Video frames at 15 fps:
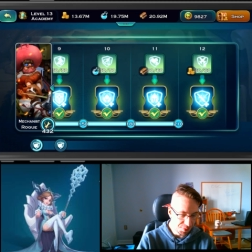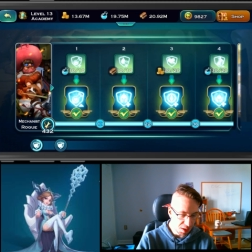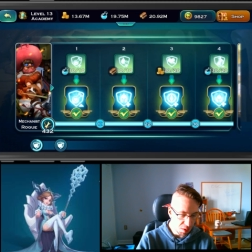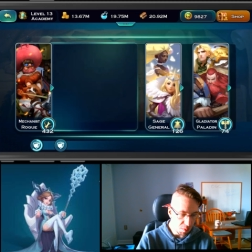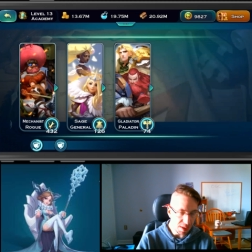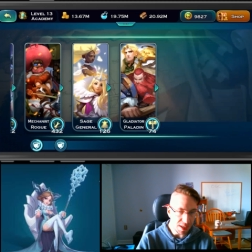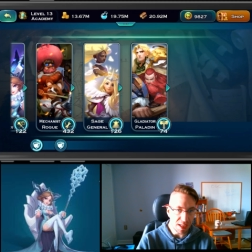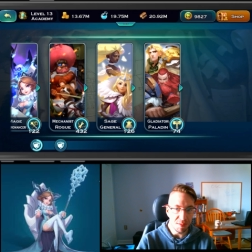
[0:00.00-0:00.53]

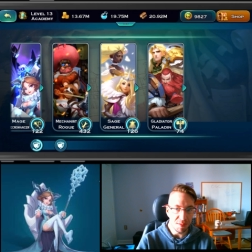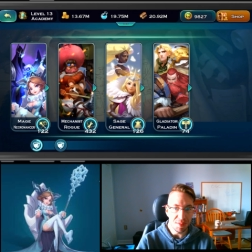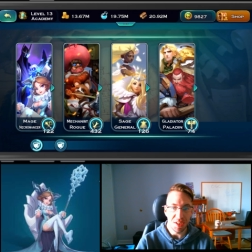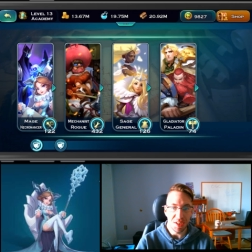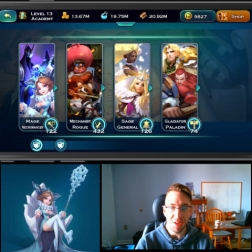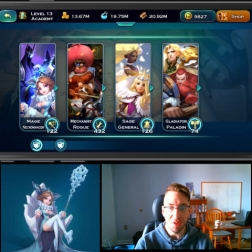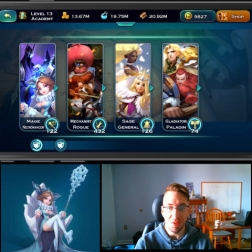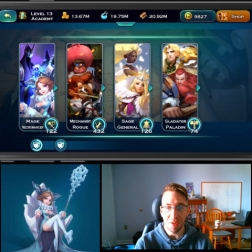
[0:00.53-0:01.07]
when it comes
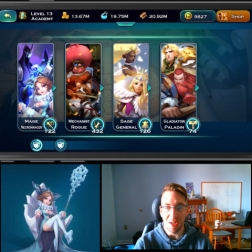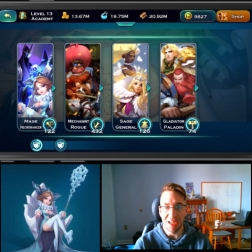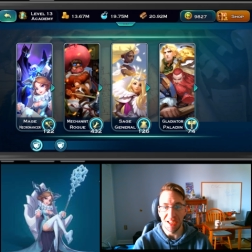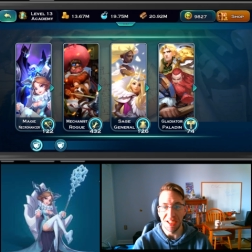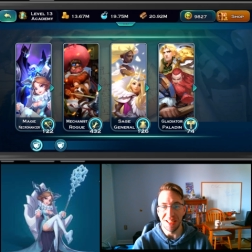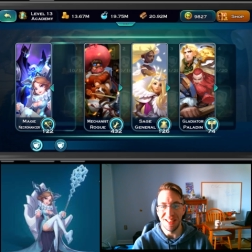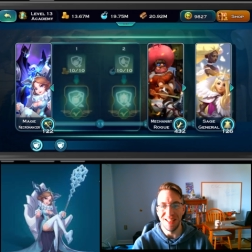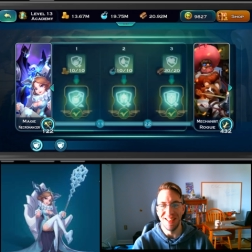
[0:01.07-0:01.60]

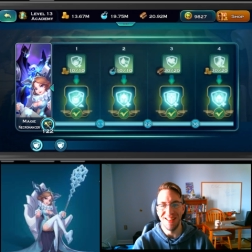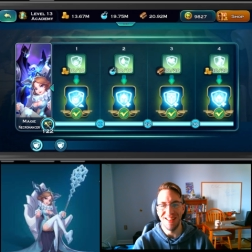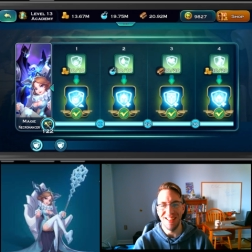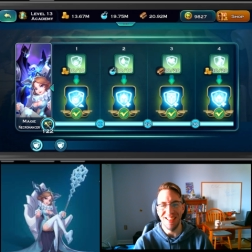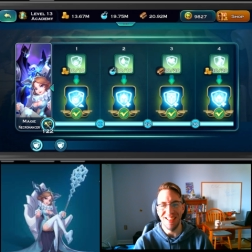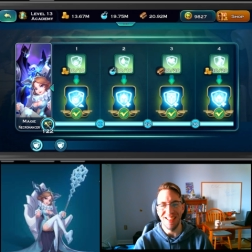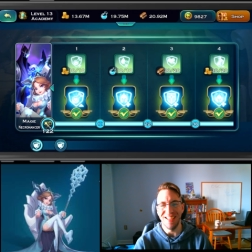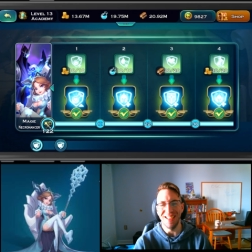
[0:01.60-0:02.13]
to
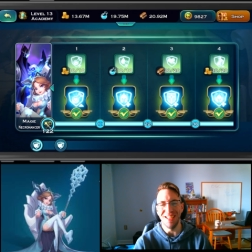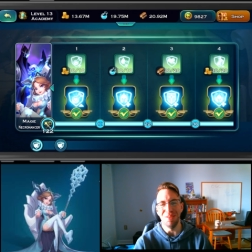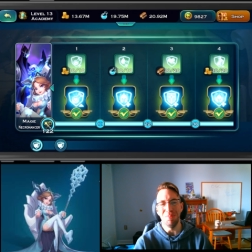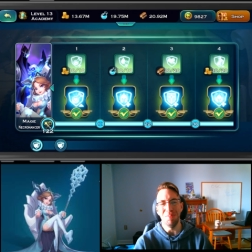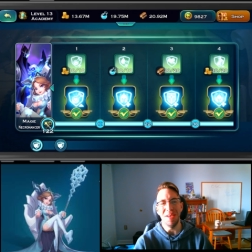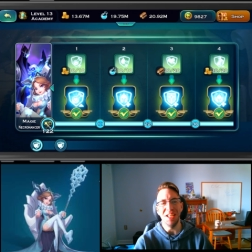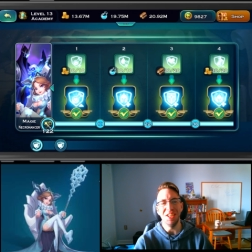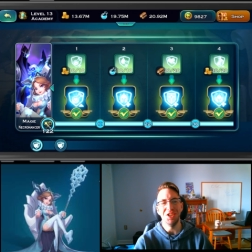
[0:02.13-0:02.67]
the
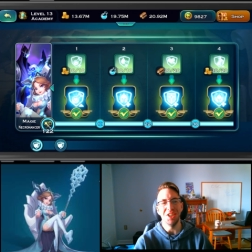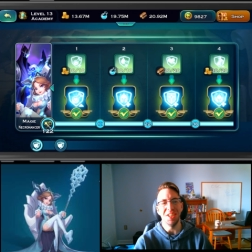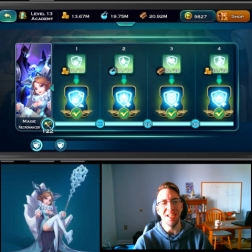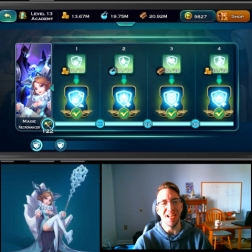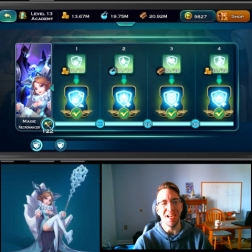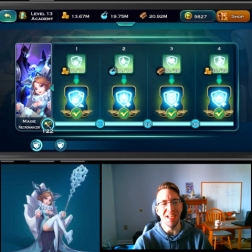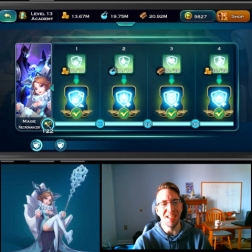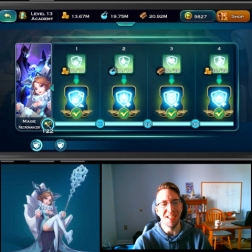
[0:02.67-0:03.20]
mage
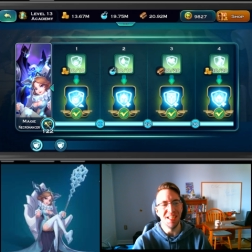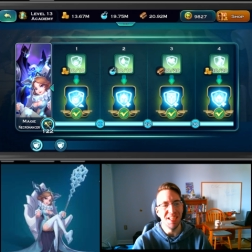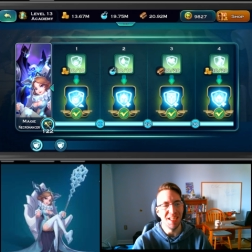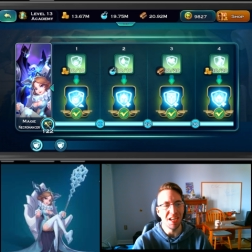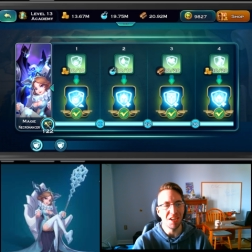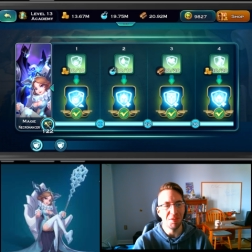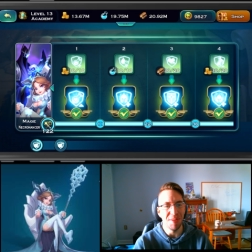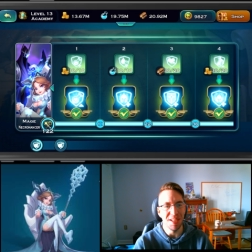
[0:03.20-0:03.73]
and
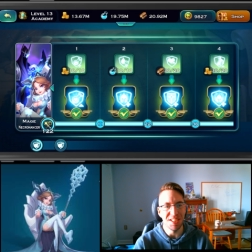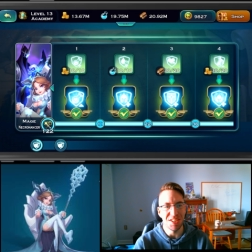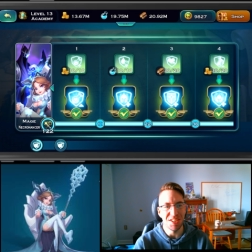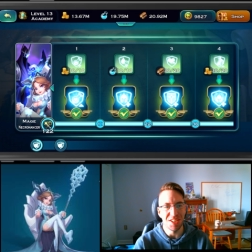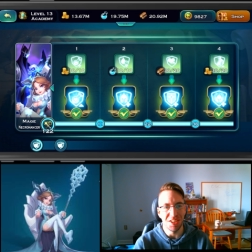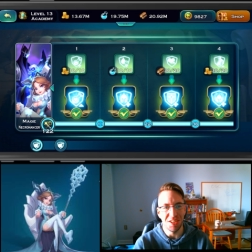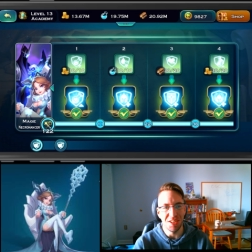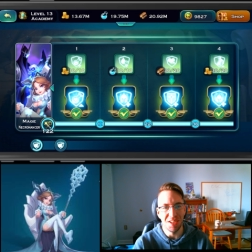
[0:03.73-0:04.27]

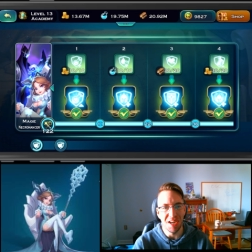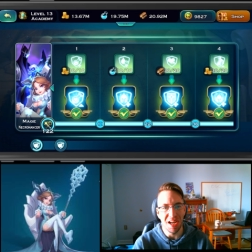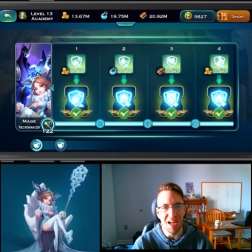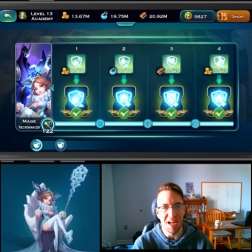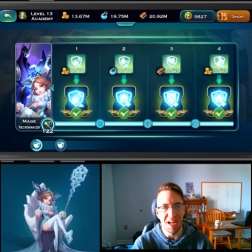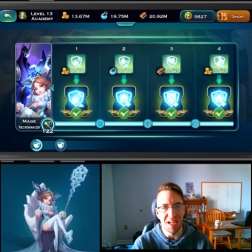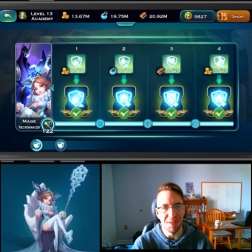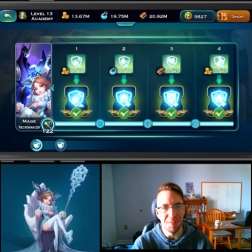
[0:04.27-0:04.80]
necromancer
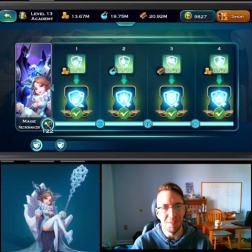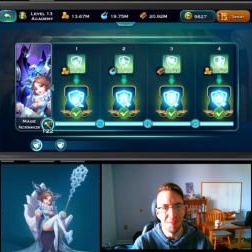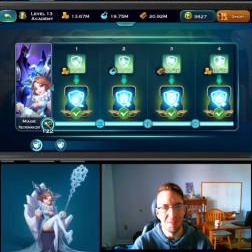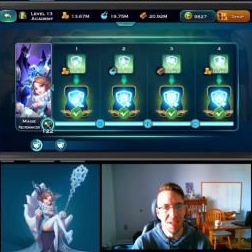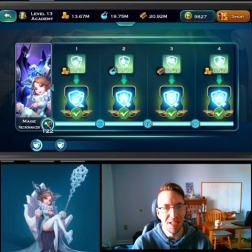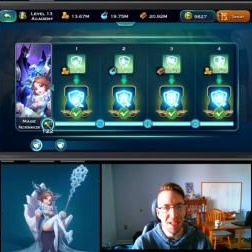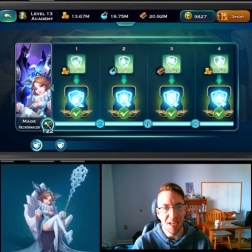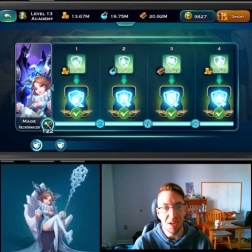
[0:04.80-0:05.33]

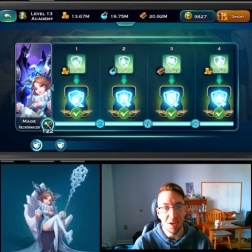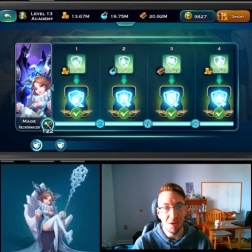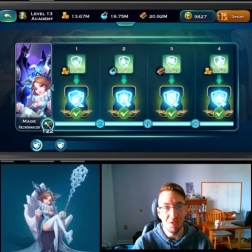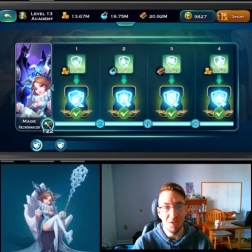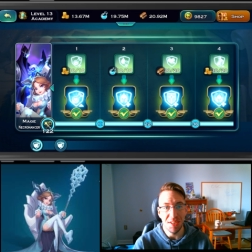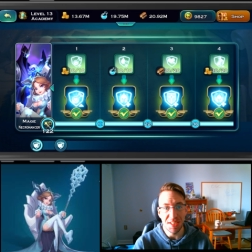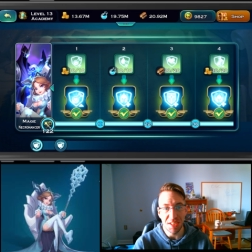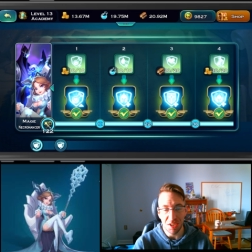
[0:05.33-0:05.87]
hero
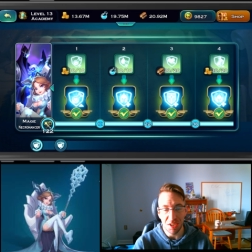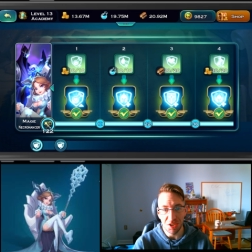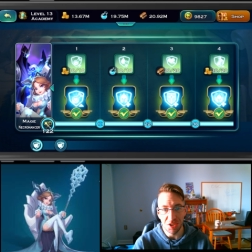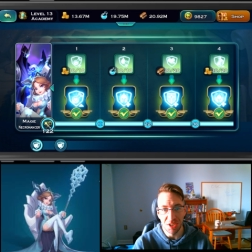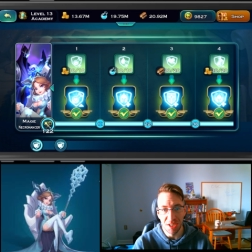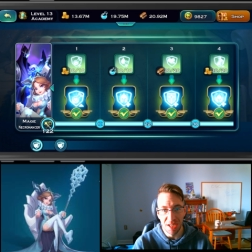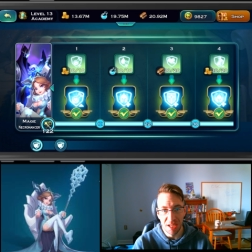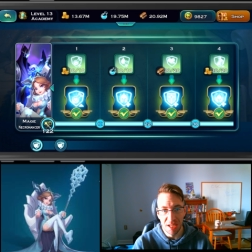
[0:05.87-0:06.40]
research,
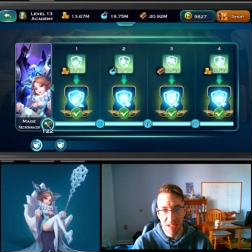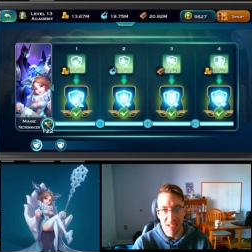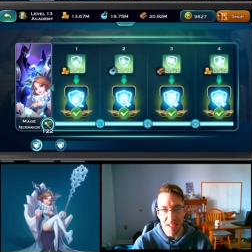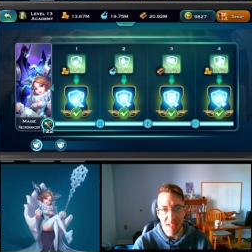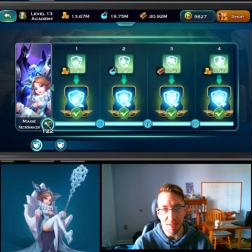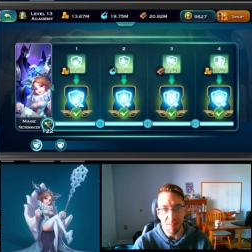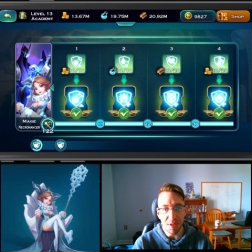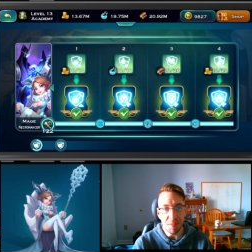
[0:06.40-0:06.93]

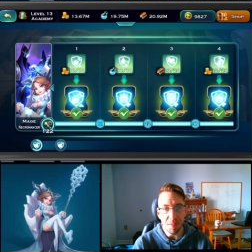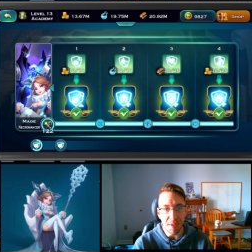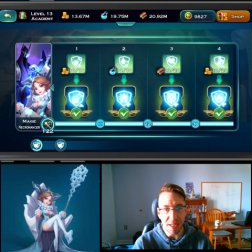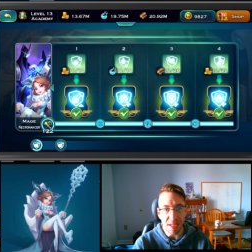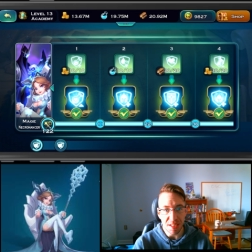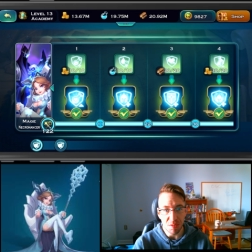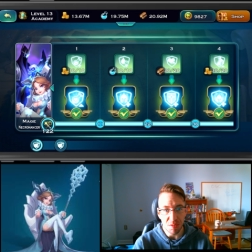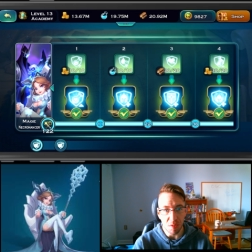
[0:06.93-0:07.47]
some of the
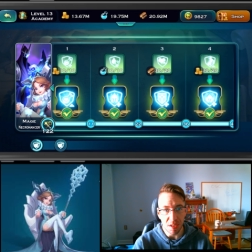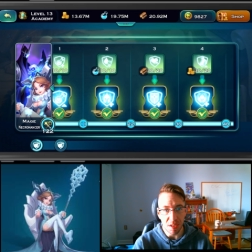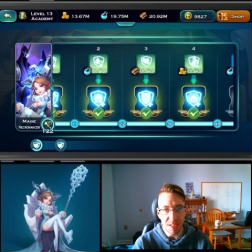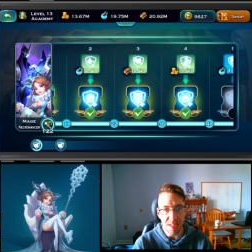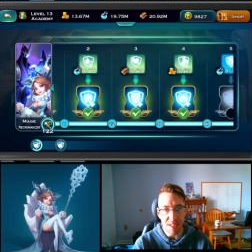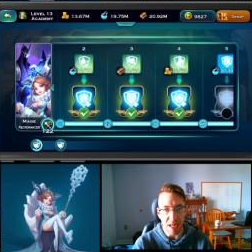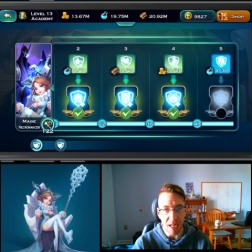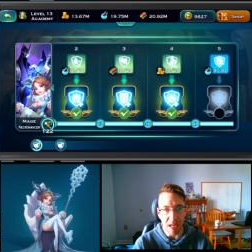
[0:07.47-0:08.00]
biggest
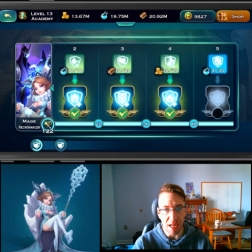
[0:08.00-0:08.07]
ones